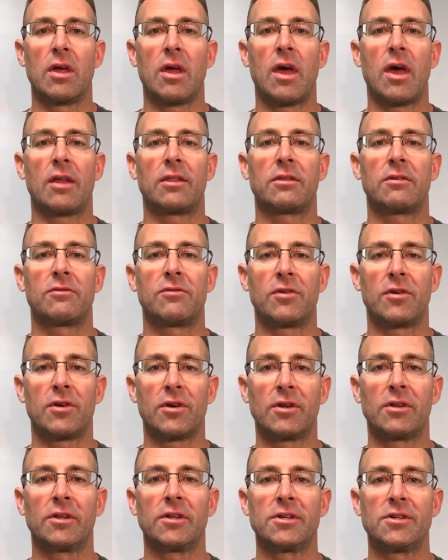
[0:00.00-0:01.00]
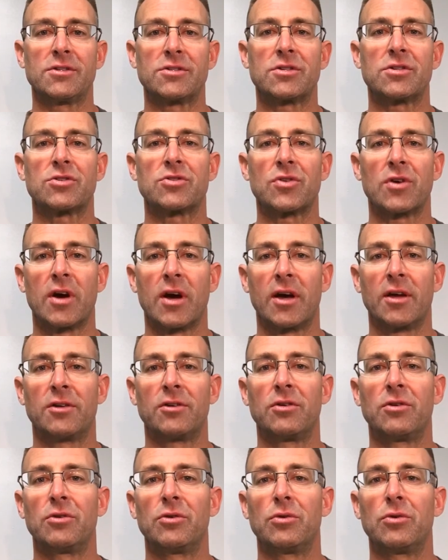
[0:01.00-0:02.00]
at the very least try
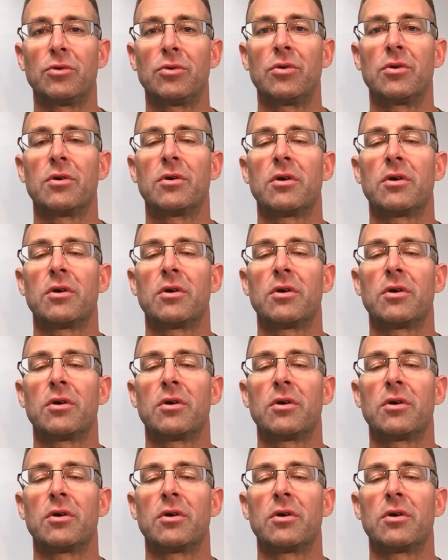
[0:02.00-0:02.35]
to